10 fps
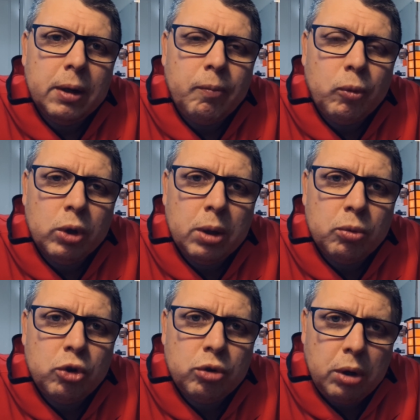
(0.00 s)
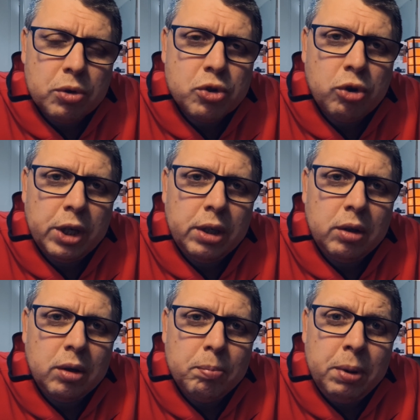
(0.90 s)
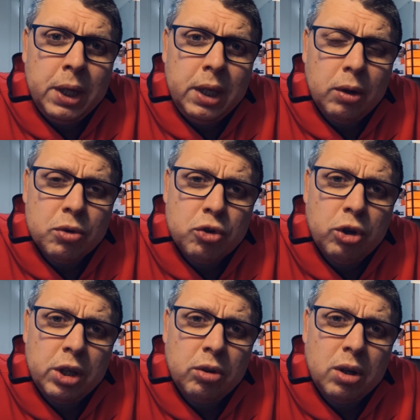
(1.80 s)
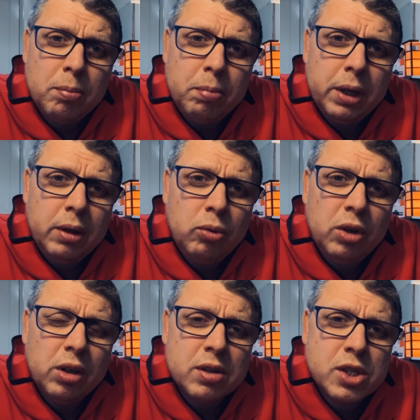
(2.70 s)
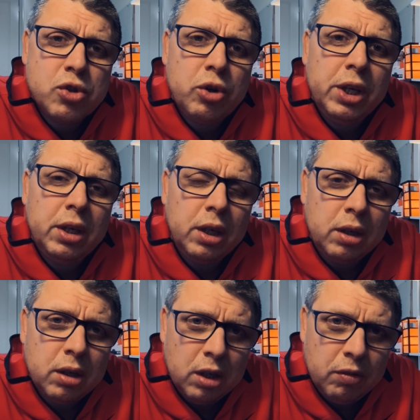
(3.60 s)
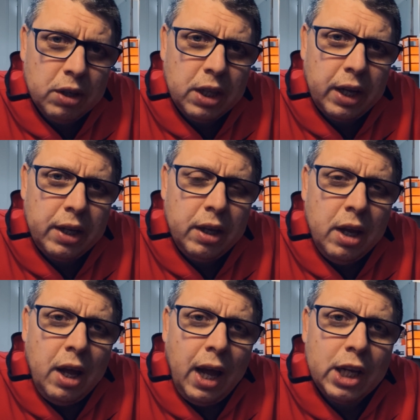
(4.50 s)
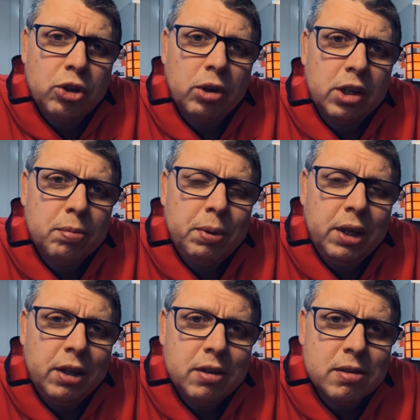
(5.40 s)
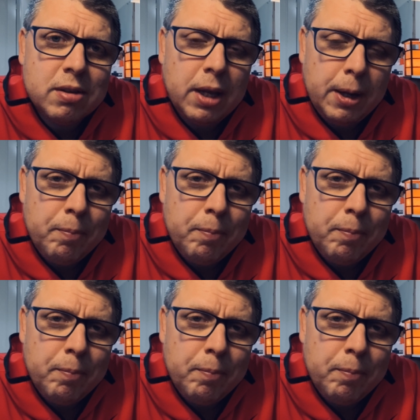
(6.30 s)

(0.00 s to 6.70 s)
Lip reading: what I was trying to compare it, with the strengthening curve that I actually experienced there.